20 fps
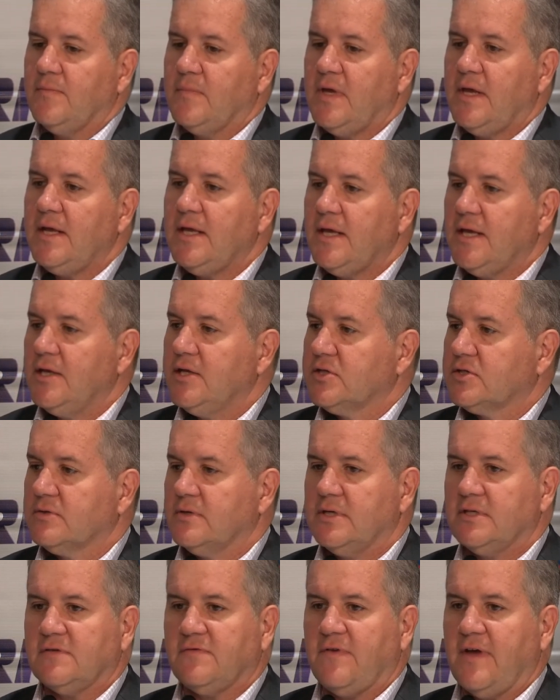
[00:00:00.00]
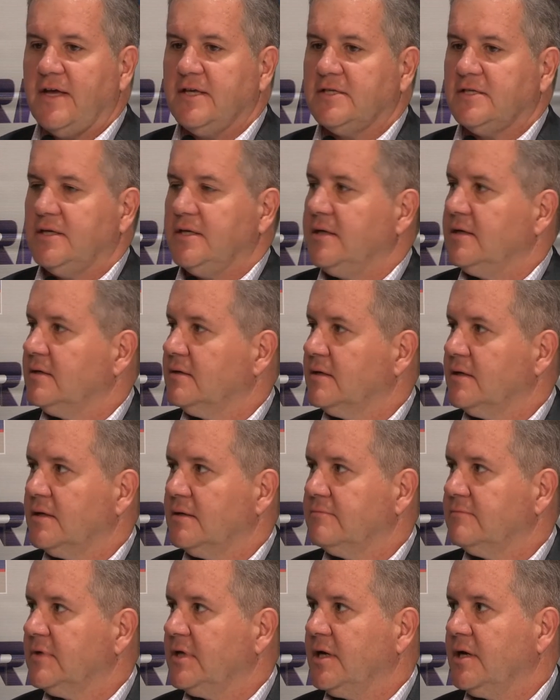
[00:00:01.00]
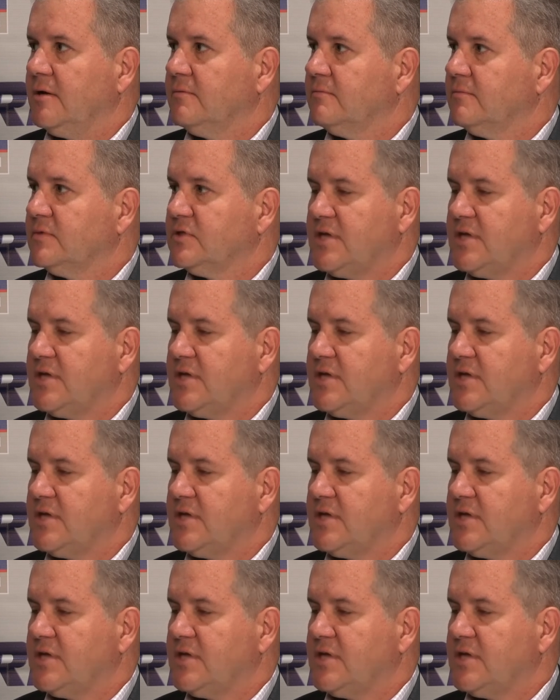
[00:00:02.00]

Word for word: Any industry is facing, you know,